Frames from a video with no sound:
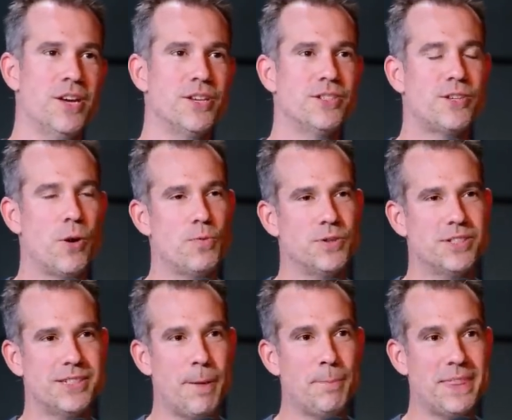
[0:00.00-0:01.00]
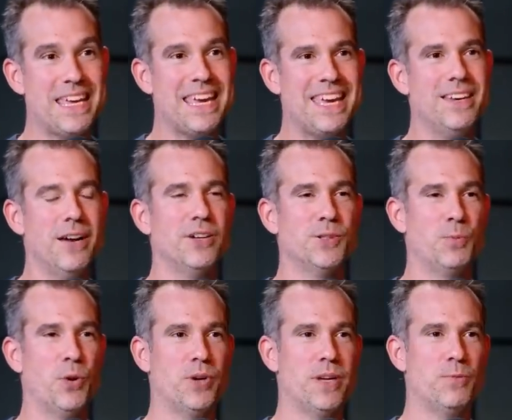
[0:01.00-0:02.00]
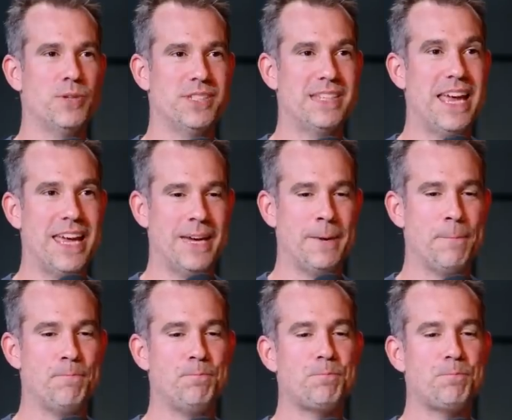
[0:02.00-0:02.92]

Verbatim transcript: So something in Earl's body was saying,